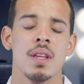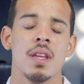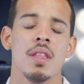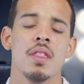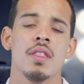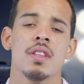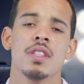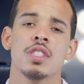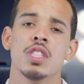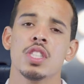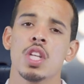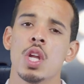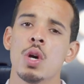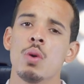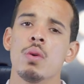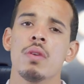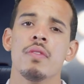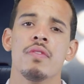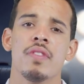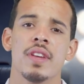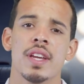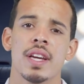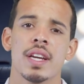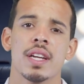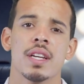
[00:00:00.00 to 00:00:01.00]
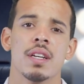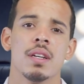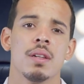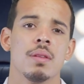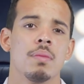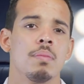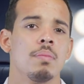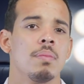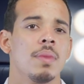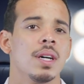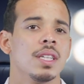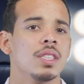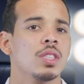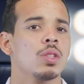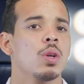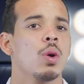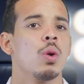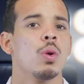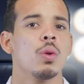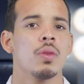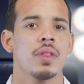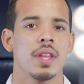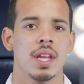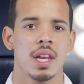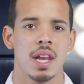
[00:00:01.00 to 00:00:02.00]
The slower vehicle must
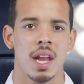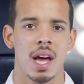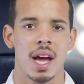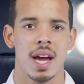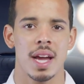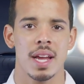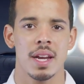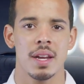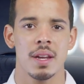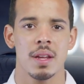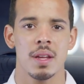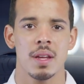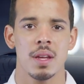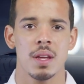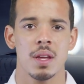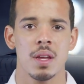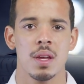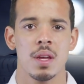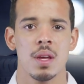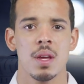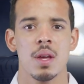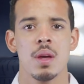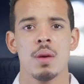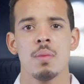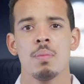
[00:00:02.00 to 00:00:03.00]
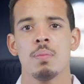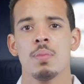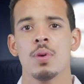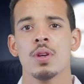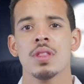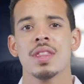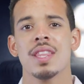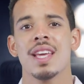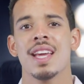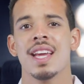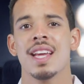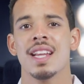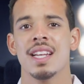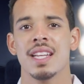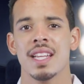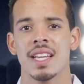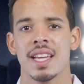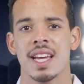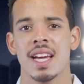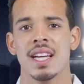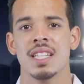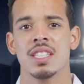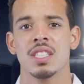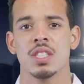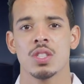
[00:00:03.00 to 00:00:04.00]
hold their line, put their
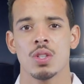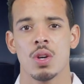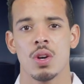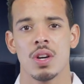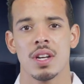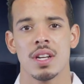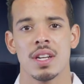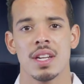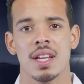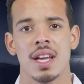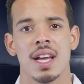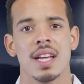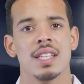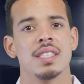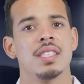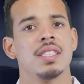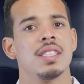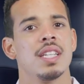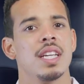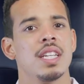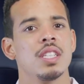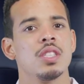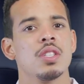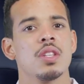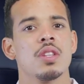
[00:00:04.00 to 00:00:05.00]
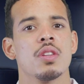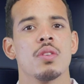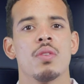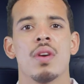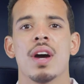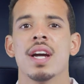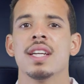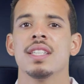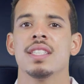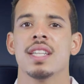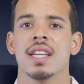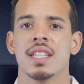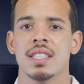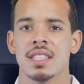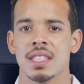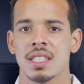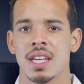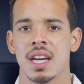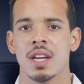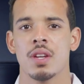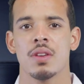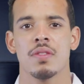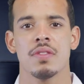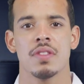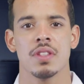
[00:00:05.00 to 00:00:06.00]
indicators on and stay to the right-hand
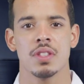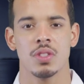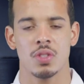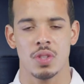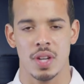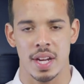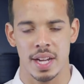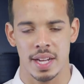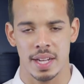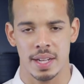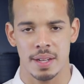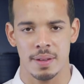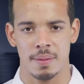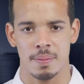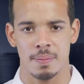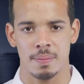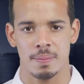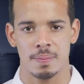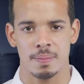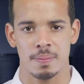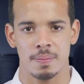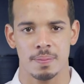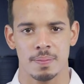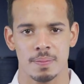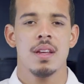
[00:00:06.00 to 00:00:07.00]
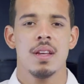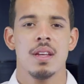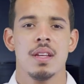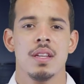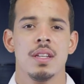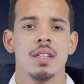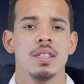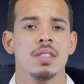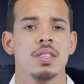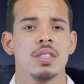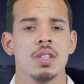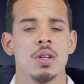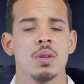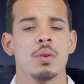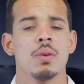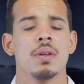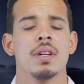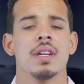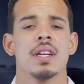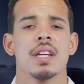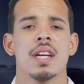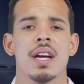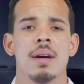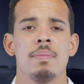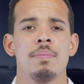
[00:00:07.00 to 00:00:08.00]
side of the track. So, a
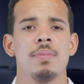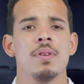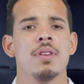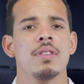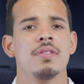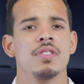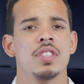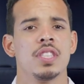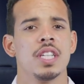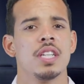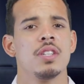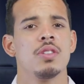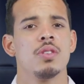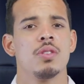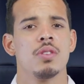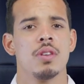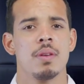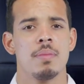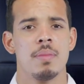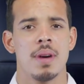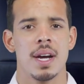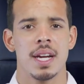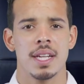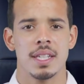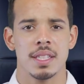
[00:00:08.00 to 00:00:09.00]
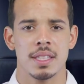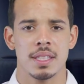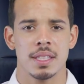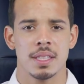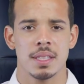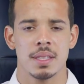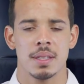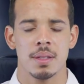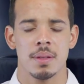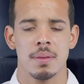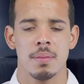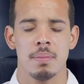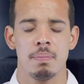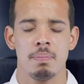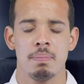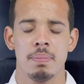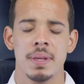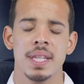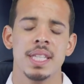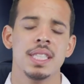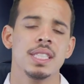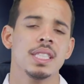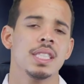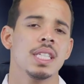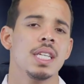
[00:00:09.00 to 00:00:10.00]
couple of general reminders.
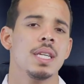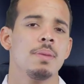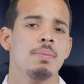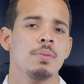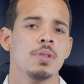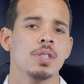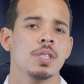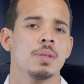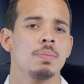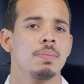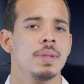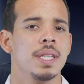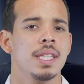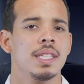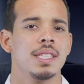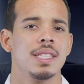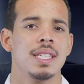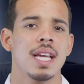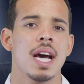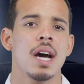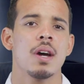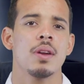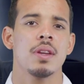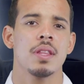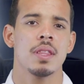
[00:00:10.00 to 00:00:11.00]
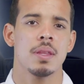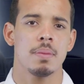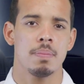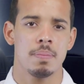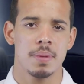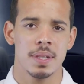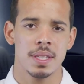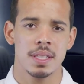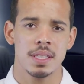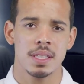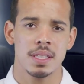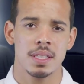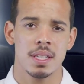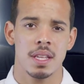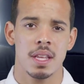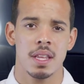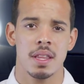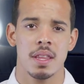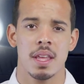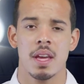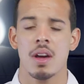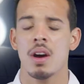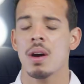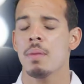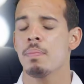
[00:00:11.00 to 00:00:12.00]
Please keep your speed down in the pits.
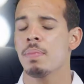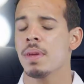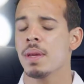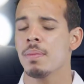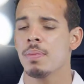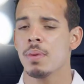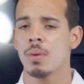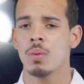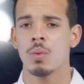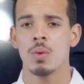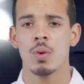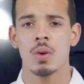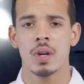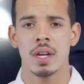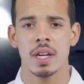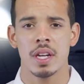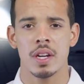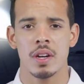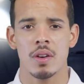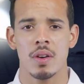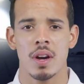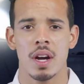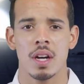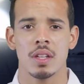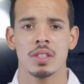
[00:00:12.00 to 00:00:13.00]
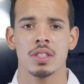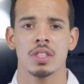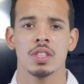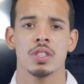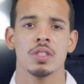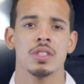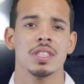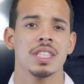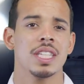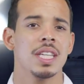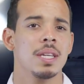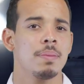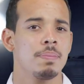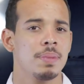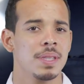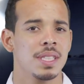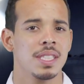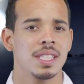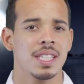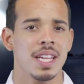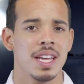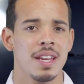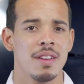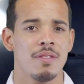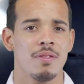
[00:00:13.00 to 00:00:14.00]
There are people walking around, so to keep it
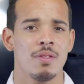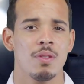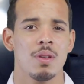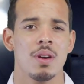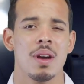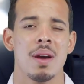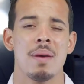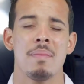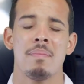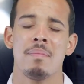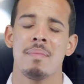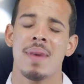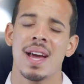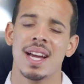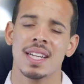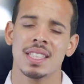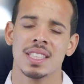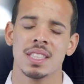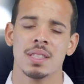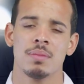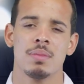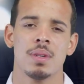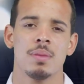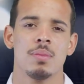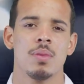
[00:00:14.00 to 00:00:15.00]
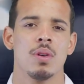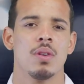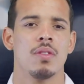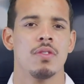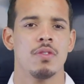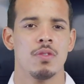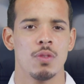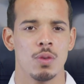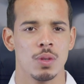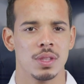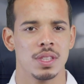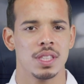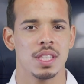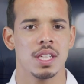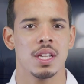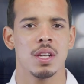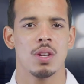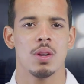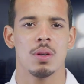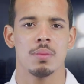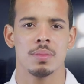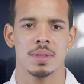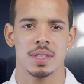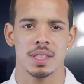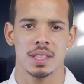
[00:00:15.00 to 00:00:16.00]
safe, a maximum of 40
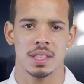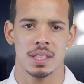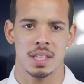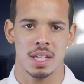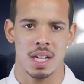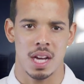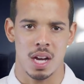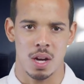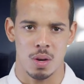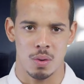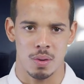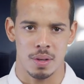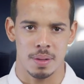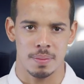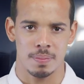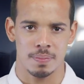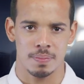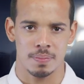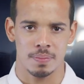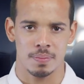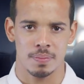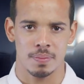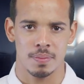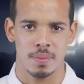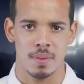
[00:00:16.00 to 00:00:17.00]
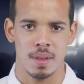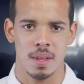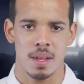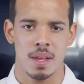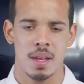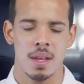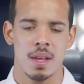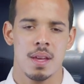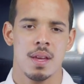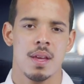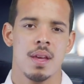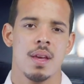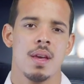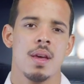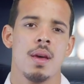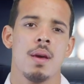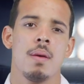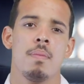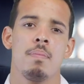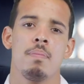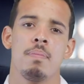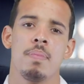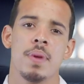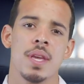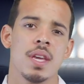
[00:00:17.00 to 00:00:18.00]
kilometers an hour.
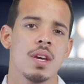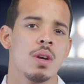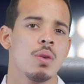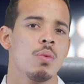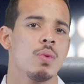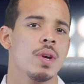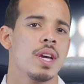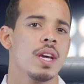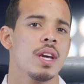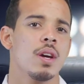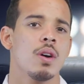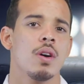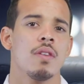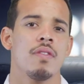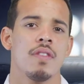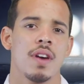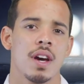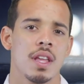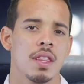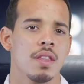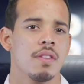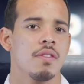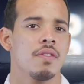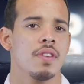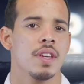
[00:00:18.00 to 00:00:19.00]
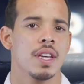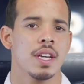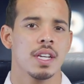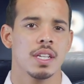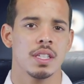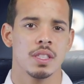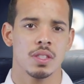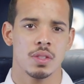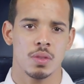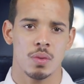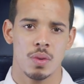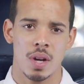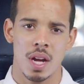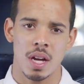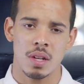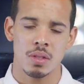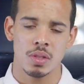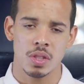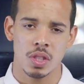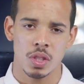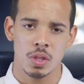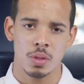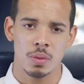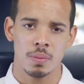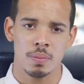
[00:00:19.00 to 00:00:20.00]
Be aware of other vehicles around
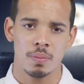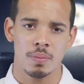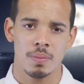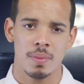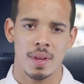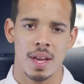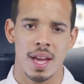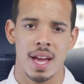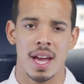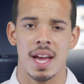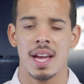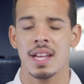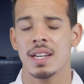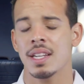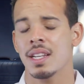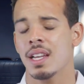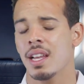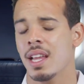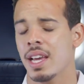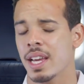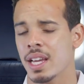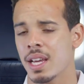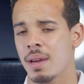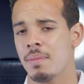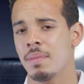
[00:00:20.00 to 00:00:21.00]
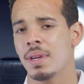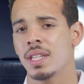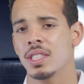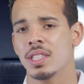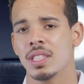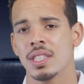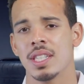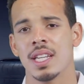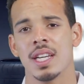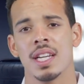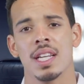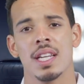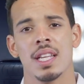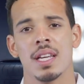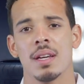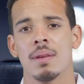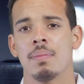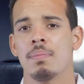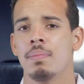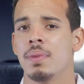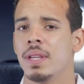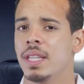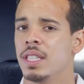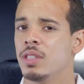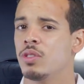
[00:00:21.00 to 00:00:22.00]
you, and like I mentioned earlier,
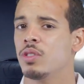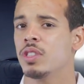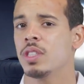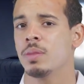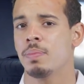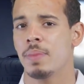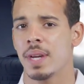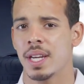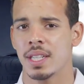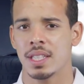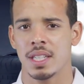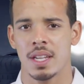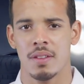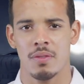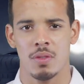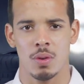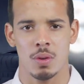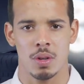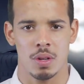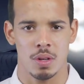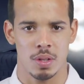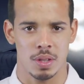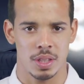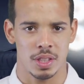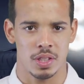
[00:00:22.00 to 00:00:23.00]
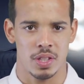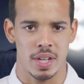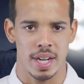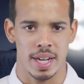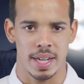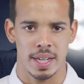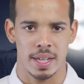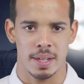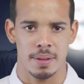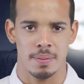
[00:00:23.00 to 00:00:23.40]
please respect everyone on track.